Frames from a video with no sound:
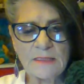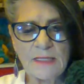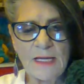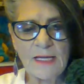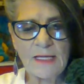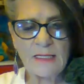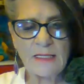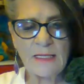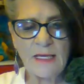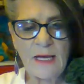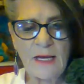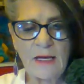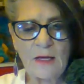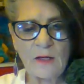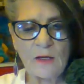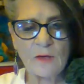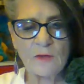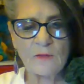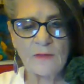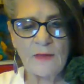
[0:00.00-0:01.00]
Take
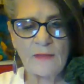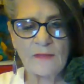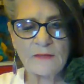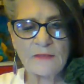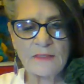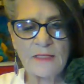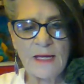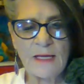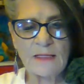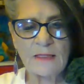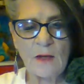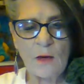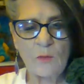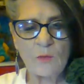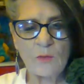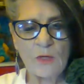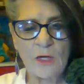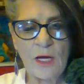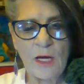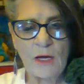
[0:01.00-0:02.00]
care that the day
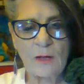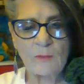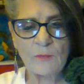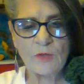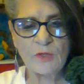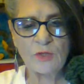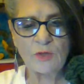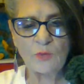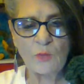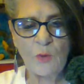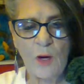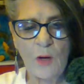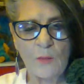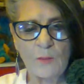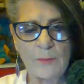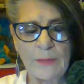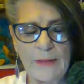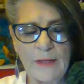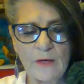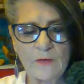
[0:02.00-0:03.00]
don't come when you walk
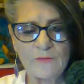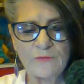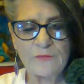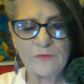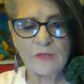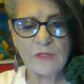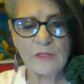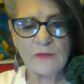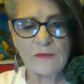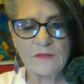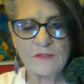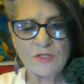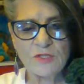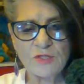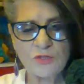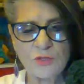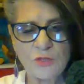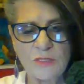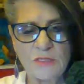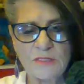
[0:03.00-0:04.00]
barefoot in the
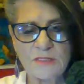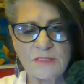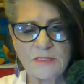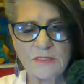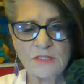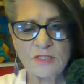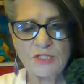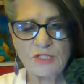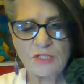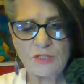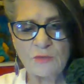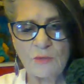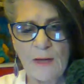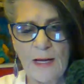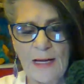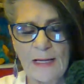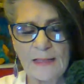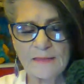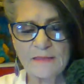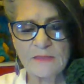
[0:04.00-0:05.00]
streets and she
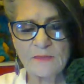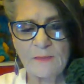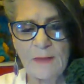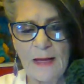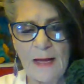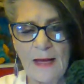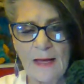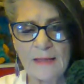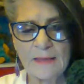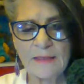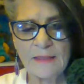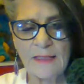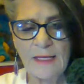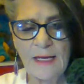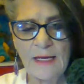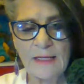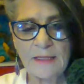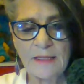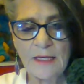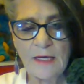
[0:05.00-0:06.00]
rides by in a
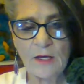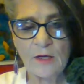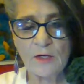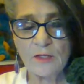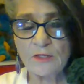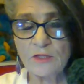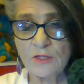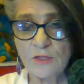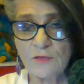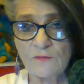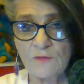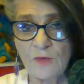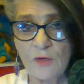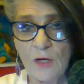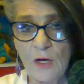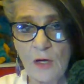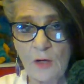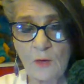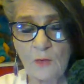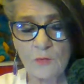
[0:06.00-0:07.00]
gay carriage of her
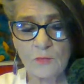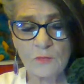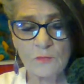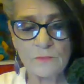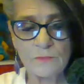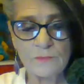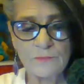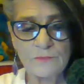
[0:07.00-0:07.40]
own."